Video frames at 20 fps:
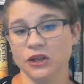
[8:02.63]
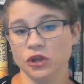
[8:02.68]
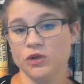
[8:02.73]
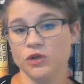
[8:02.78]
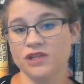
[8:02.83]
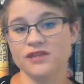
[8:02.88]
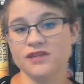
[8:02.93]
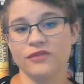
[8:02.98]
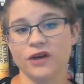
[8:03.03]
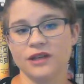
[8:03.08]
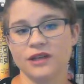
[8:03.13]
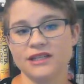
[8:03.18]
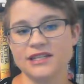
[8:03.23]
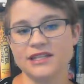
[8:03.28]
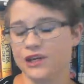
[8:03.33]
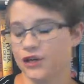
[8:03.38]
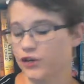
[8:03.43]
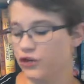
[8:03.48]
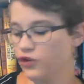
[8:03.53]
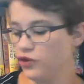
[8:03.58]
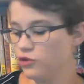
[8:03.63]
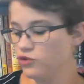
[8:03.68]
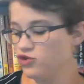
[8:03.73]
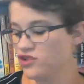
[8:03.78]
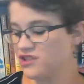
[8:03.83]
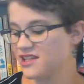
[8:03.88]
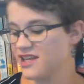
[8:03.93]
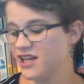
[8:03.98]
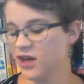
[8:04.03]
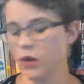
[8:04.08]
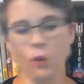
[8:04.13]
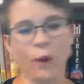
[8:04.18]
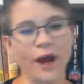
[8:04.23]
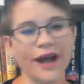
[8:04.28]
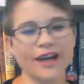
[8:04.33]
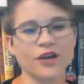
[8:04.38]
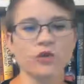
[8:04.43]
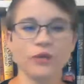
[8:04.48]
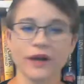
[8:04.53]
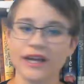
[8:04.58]
Lucas volunteer. You just get a
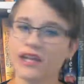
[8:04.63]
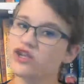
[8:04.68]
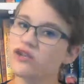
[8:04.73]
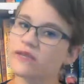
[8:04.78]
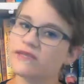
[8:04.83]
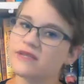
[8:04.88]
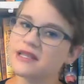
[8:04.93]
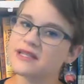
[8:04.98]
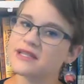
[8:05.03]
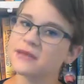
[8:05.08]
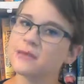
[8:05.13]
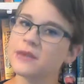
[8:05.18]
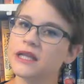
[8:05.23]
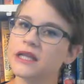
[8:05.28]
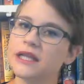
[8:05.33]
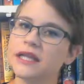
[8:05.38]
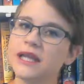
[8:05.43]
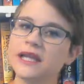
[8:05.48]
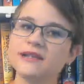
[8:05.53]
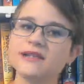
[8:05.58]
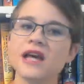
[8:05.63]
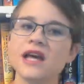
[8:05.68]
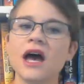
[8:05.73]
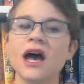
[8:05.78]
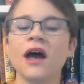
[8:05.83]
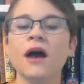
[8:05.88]
wide range of disabilities,